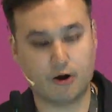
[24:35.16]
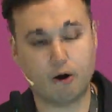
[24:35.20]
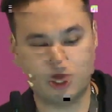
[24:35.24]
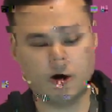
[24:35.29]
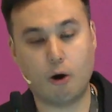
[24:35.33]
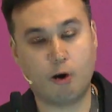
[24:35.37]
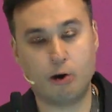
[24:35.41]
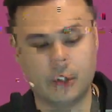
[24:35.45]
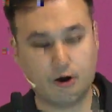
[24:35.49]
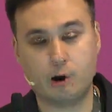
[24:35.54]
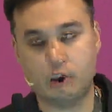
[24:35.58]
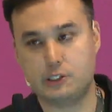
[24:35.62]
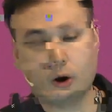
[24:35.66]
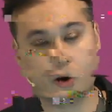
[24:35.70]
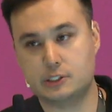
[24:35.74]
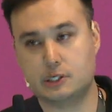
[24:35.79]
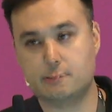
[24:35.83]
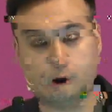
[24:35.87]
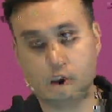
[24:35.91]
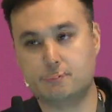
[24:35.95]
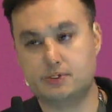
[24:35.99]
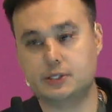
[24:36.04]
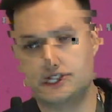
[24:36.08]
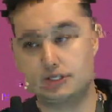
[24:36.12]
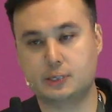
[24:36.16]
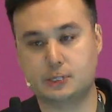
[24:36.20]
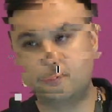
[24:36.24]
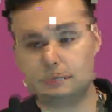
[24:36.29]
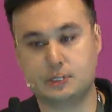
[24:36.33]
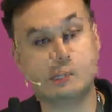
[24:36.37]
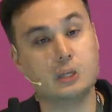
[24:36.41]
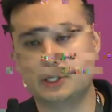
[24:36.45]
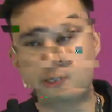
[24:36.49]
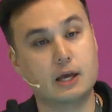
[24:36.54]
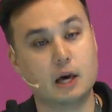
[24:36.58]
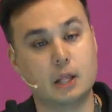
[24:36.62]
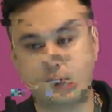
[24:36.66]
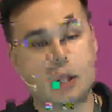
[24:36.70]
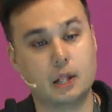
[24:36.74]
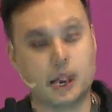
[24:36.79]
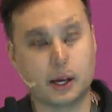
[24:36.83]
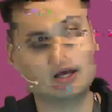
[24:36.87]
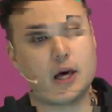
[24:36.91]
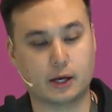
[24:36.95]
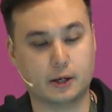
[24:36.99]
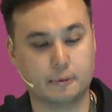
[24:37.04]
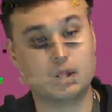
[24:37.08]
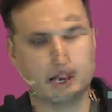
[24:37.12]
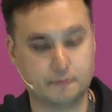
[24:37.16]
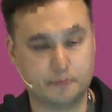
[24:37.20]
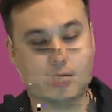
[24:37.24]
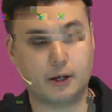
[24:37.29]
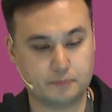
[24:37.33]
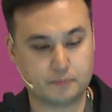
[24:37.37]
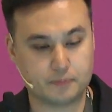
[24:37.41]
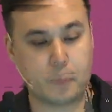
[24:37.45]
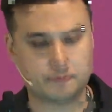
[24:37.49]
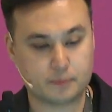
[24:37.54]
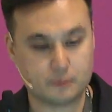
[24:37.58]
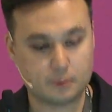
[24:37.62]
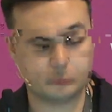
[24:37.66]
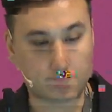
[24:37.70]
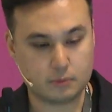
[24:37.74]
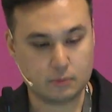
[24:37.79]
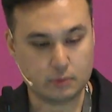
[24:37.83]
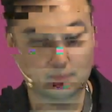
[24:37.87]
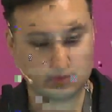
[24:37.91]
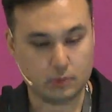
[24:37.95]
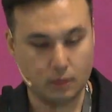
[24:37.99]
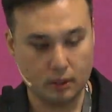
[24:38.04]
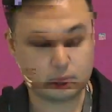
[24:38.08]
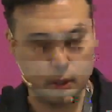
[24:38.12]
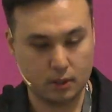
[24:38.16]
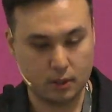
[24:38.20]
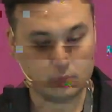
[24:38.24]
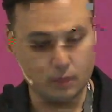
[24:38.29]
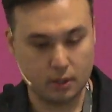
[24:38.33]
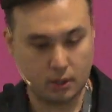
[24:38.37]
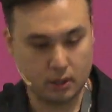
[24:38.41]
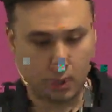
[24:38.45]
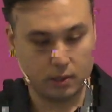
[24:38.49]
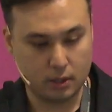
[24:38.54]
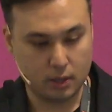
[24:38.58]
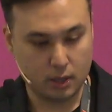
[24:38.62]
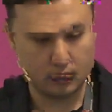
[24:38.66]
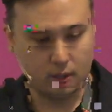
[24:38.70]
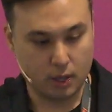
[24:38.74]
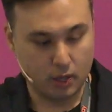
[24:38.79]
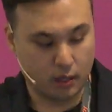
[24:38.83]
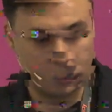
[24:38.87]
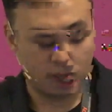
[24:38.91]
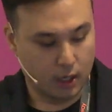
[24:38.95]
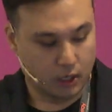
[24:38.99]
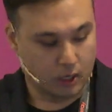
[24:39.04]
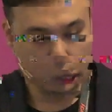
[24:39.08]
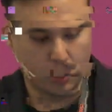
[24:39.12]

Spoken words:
And notice that if you make a request for API JSON,